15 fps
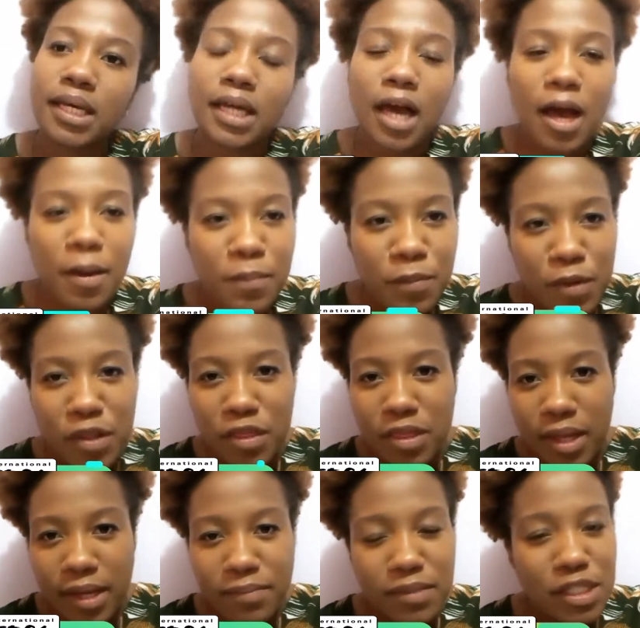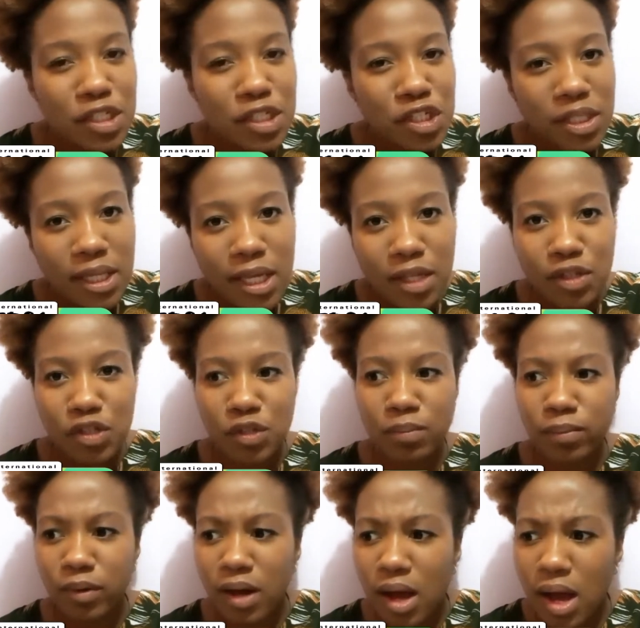that come with teaching English
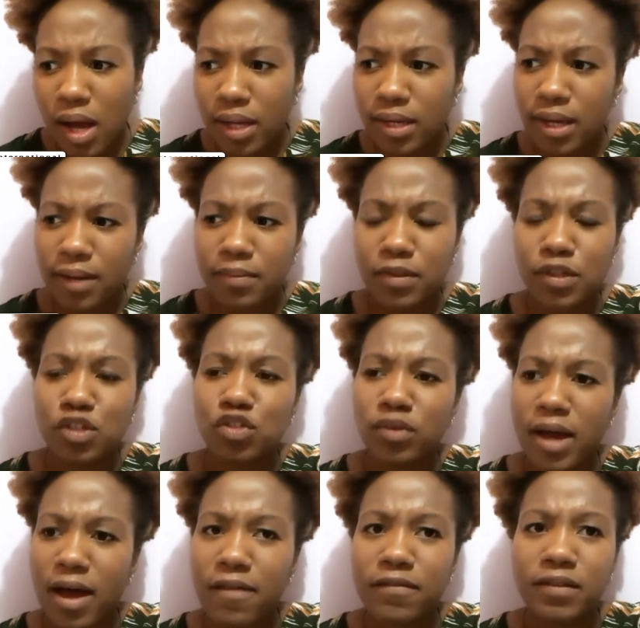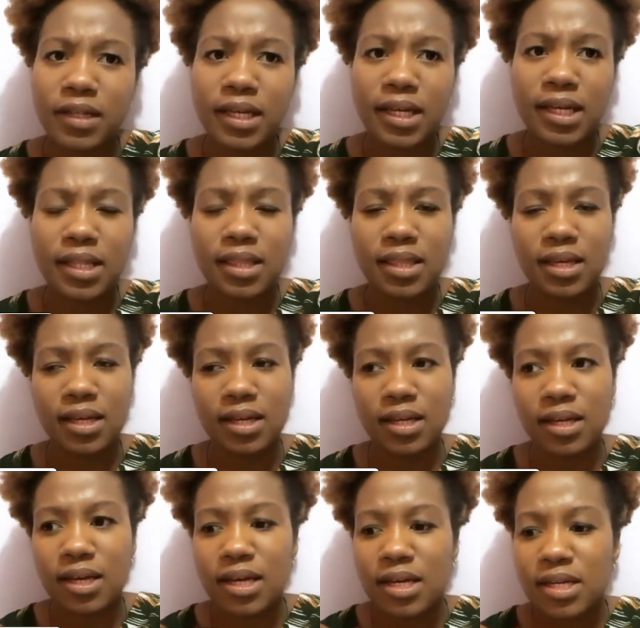abroad. I mean, the traveling,
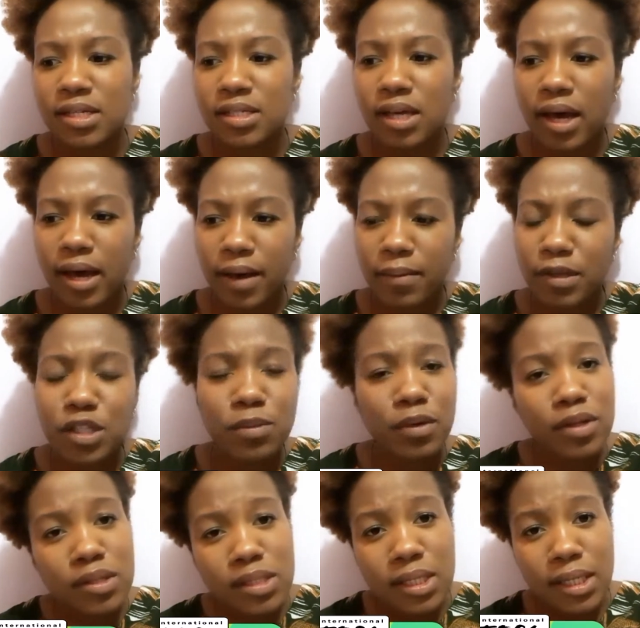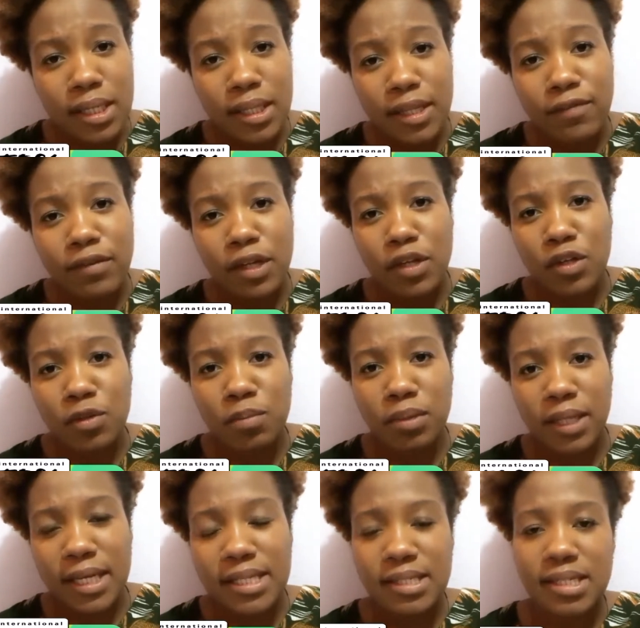the experiencing and living in new
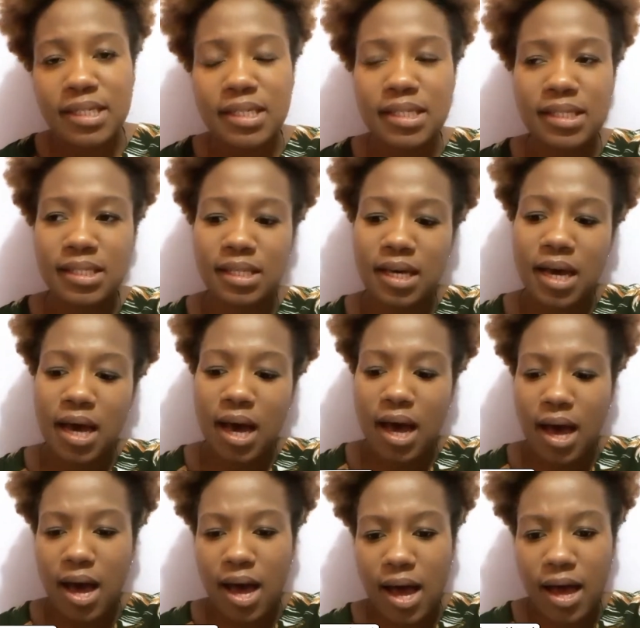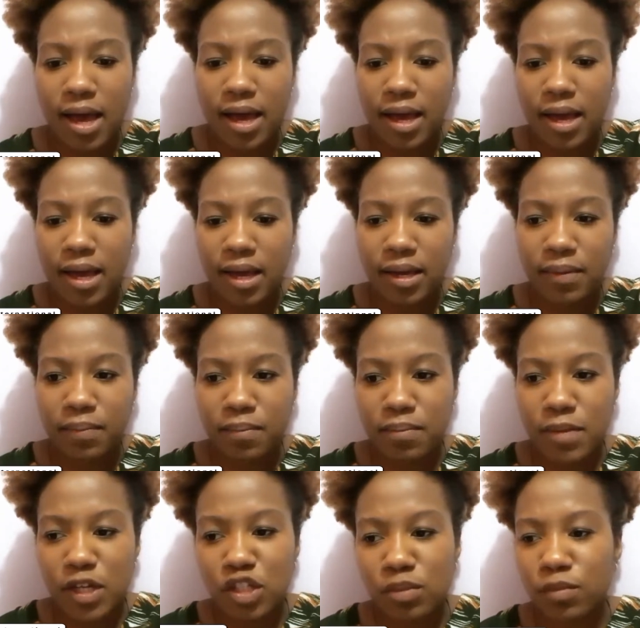places. I
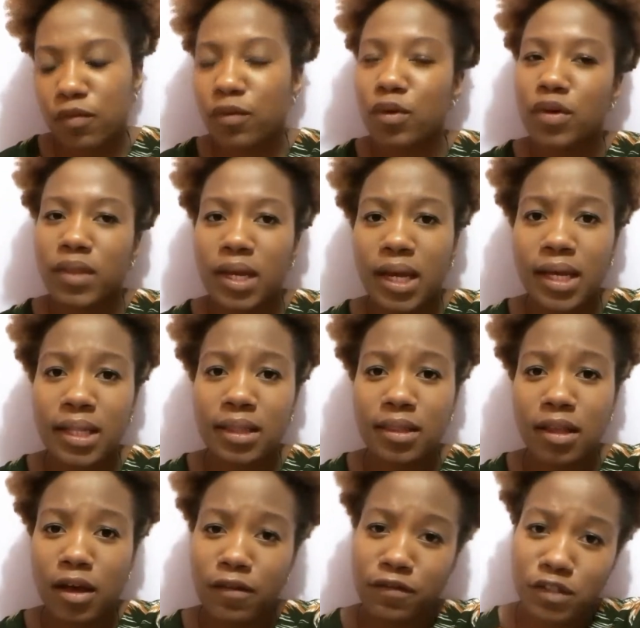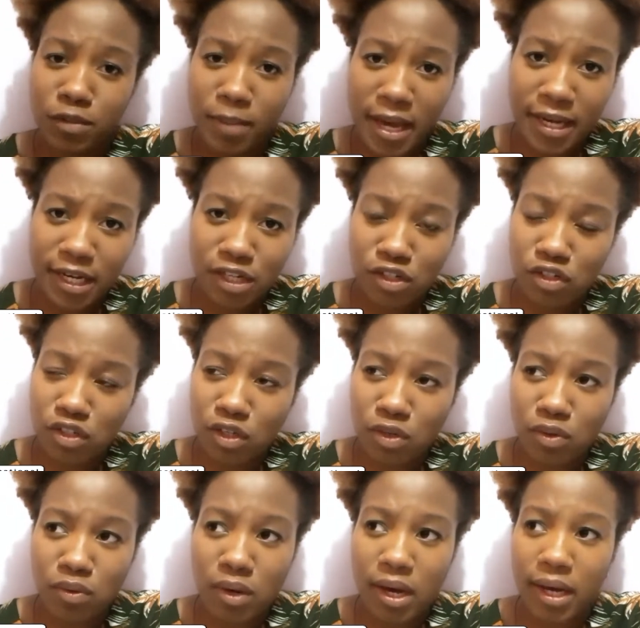mentioned before that I love Spanish, so
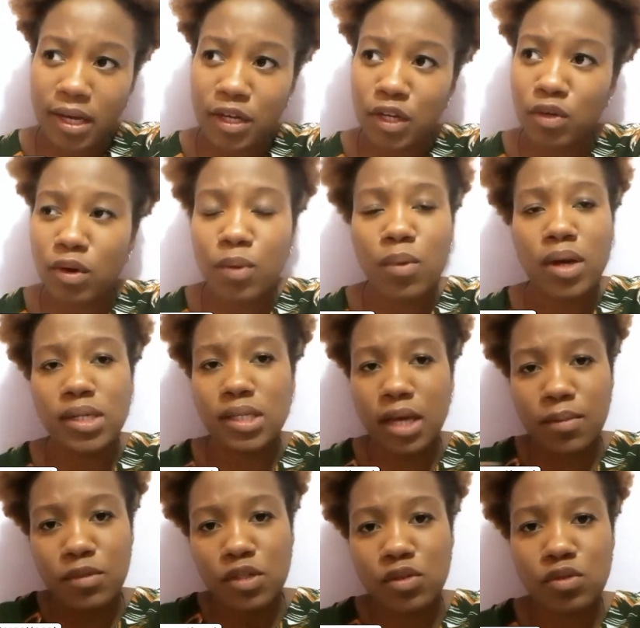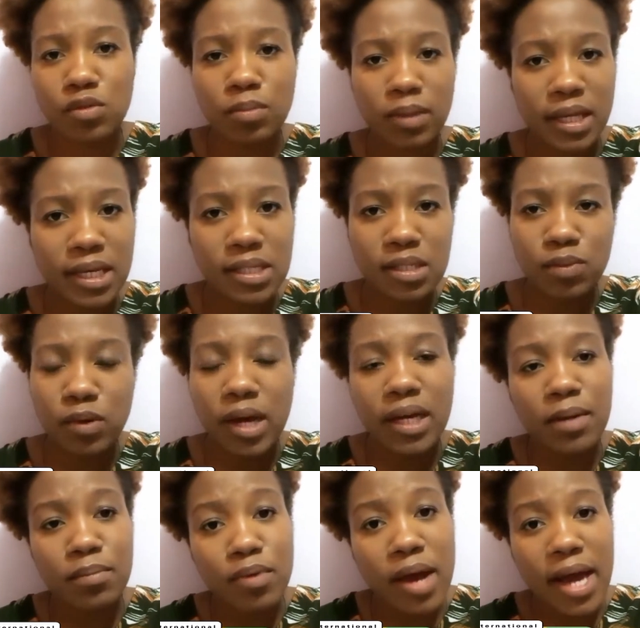I knew I wanted to come to a place where I
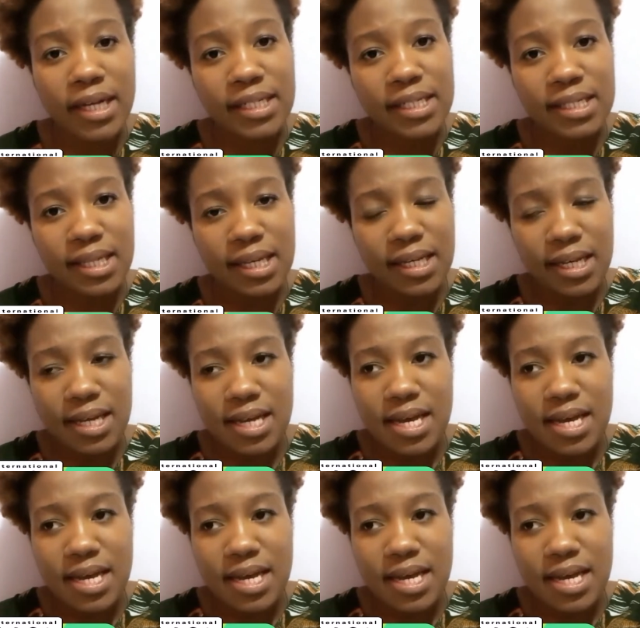can practice it.